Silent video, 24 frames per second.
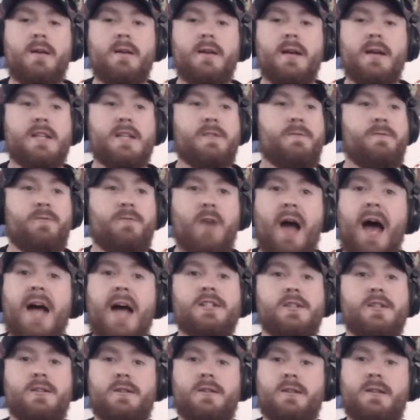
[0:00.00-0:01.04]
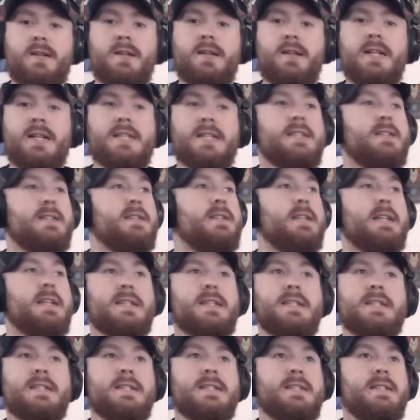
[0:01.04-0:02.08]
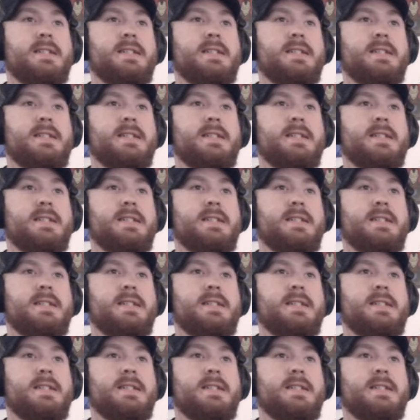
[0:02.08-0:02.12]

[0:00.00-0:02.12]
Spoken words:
It's fragile. It's